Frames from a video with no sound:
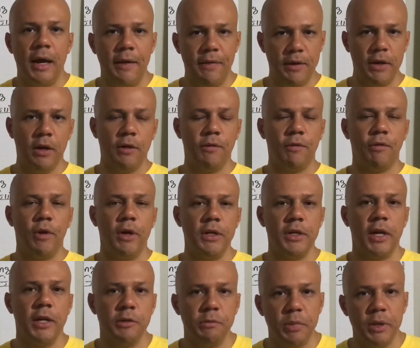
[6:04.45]
at the
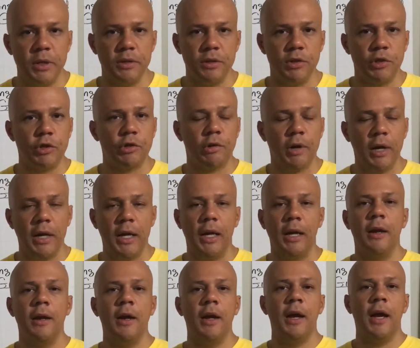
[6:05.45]
UnFranchise Business
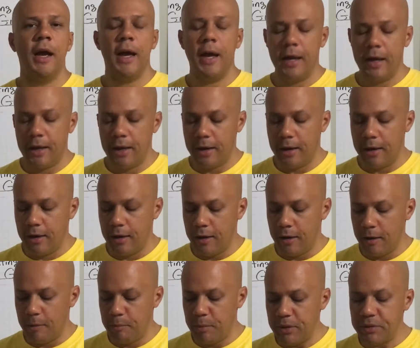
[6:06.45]
training
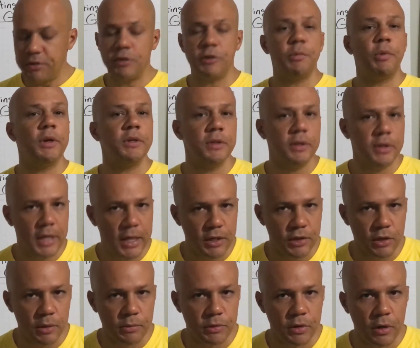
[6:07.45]
and business
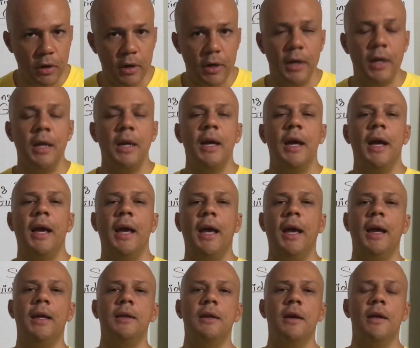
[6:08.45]
presentation,
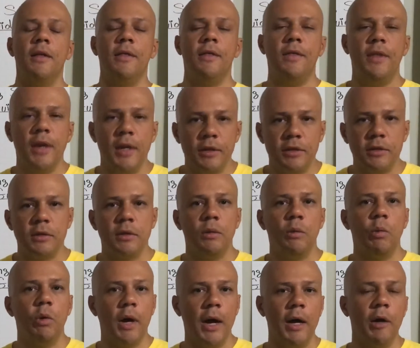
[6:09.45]
and this
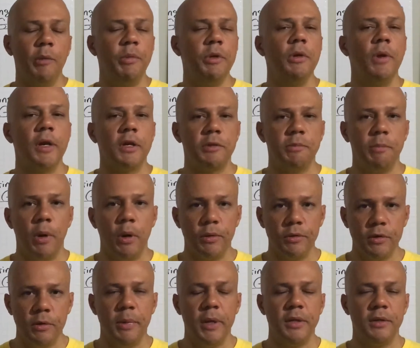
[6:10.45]
will help you
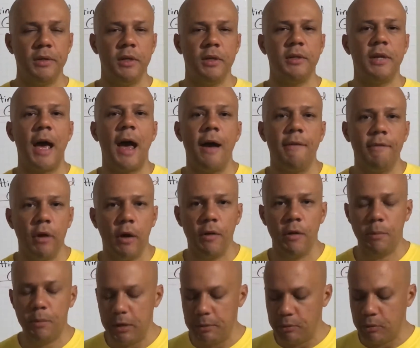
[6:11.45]
expose the business, have other
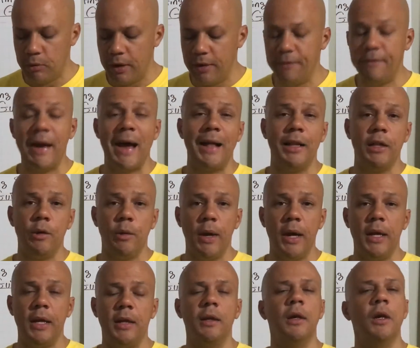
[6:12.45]
people
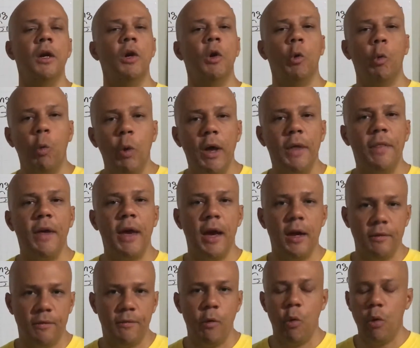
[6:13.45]
evaluate it with
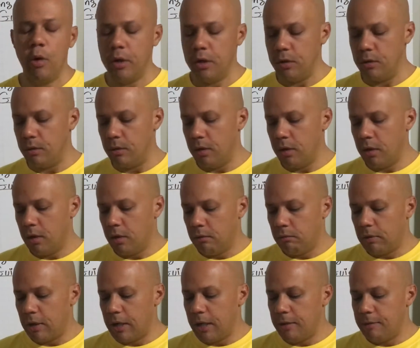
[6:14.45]
and for you,
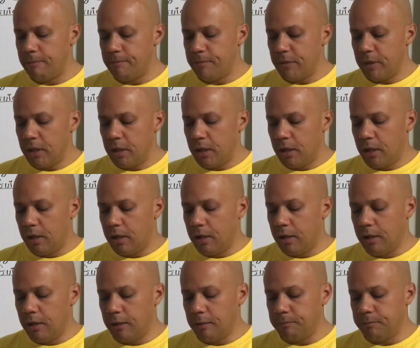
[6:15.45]
right?
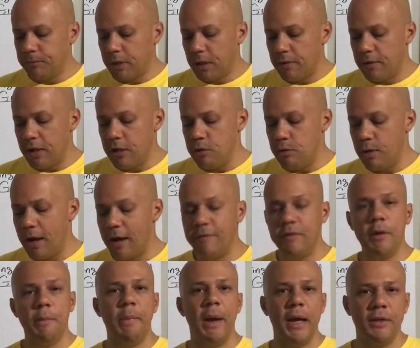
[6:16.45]
Then you have
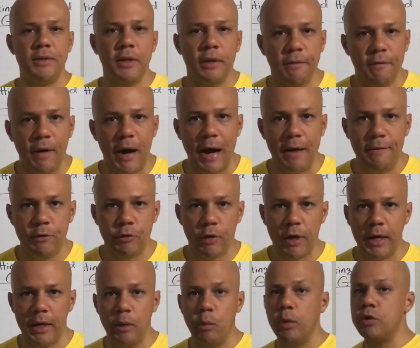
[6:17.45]
the Basic 5
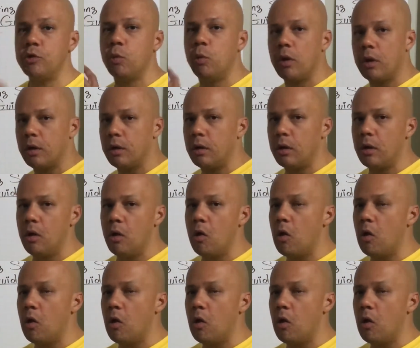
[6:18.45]
training, which we're going to go